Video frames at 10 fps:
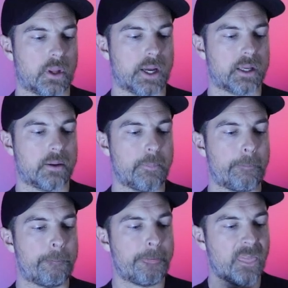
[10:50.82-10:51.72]
like
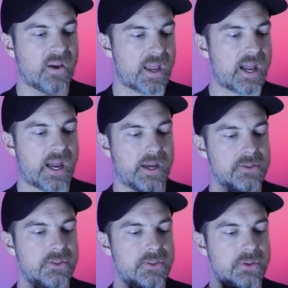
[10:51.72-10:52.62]

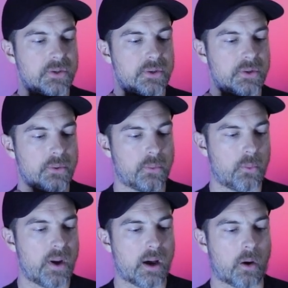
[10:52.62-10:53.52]
as
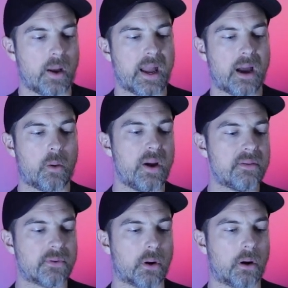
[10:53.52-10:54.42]
well.
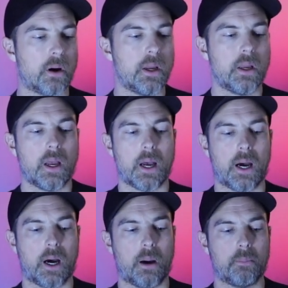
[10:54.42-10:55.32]
However,
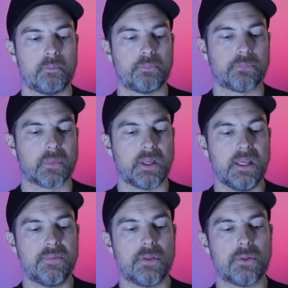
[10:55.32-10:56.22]
um,
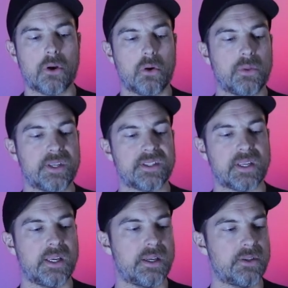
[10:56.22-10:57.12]
even though this
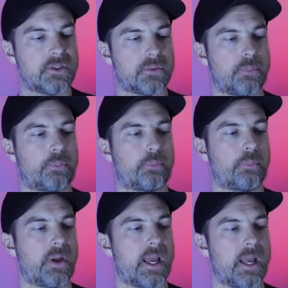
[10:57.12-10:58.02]
is
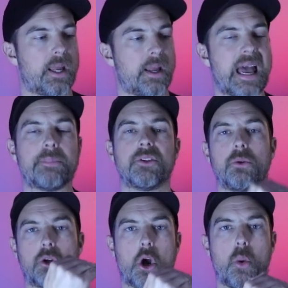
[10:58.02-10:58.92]
a
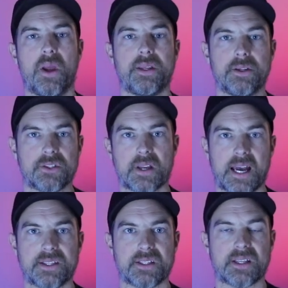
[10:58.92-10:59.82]
absolute co-witness
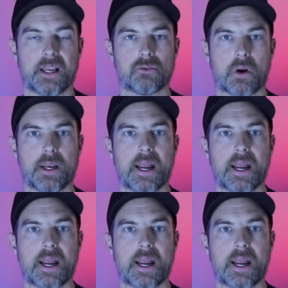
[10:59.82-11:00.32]
as it stands right